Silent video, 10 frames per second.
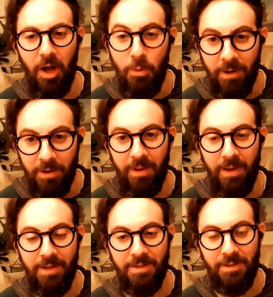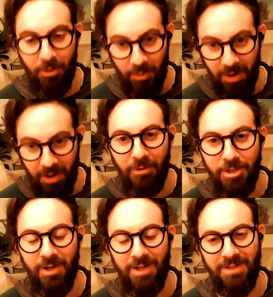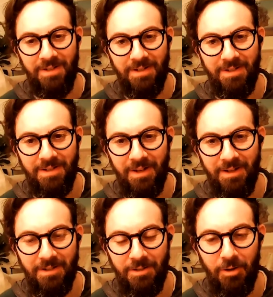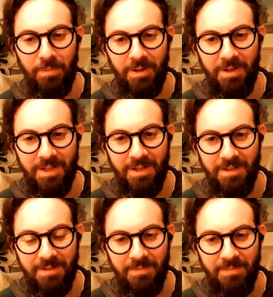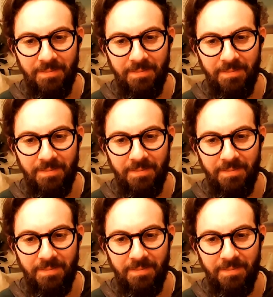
open minds who are interested in science, not politics.